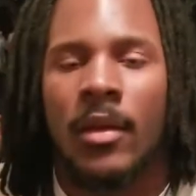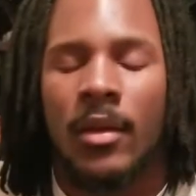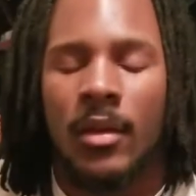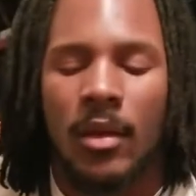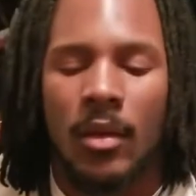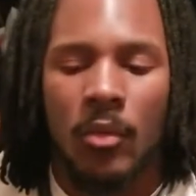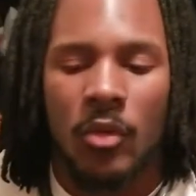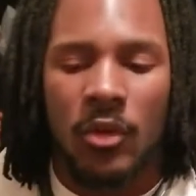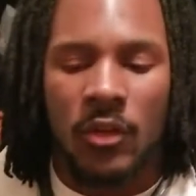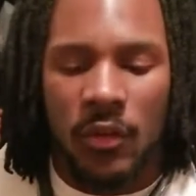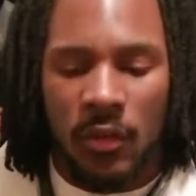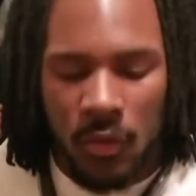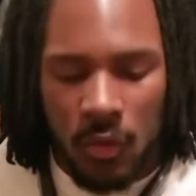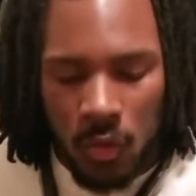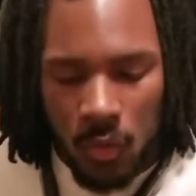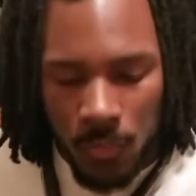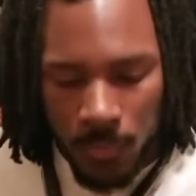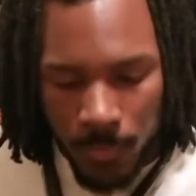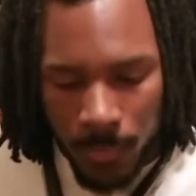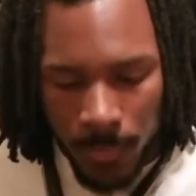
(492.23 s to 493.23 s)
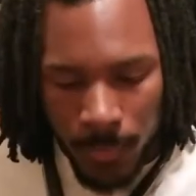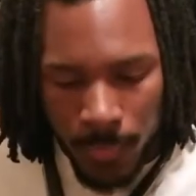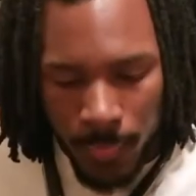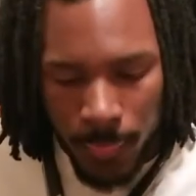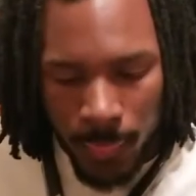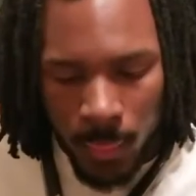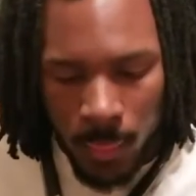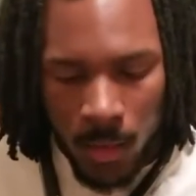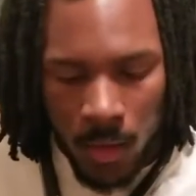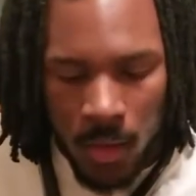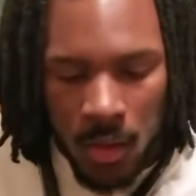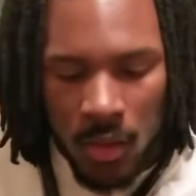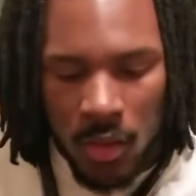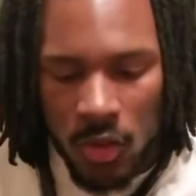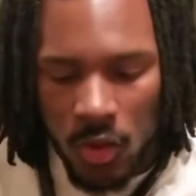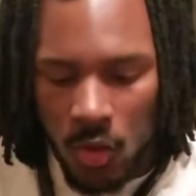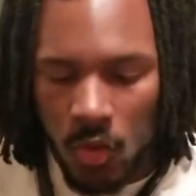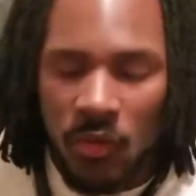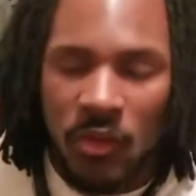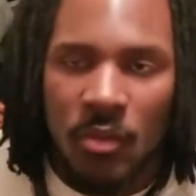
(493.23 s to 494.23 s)
Number 2,
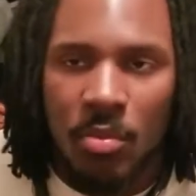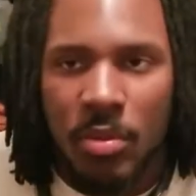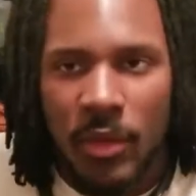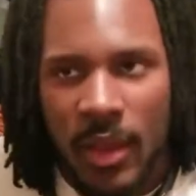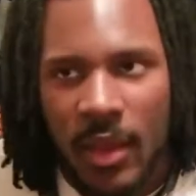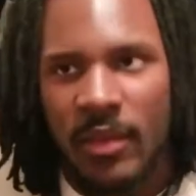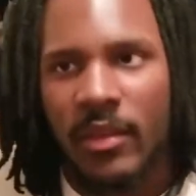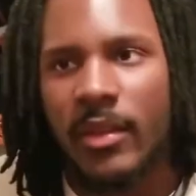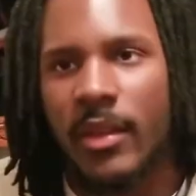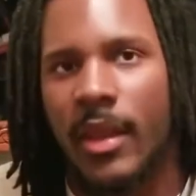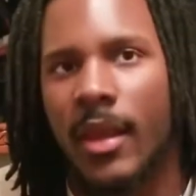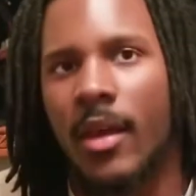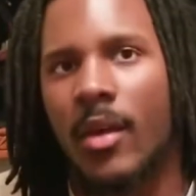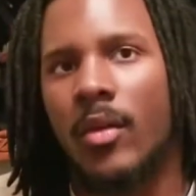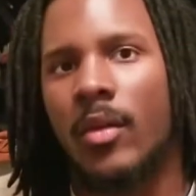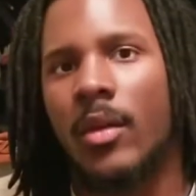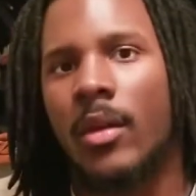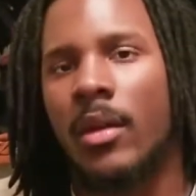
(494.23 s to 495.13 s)
choose your playstyle.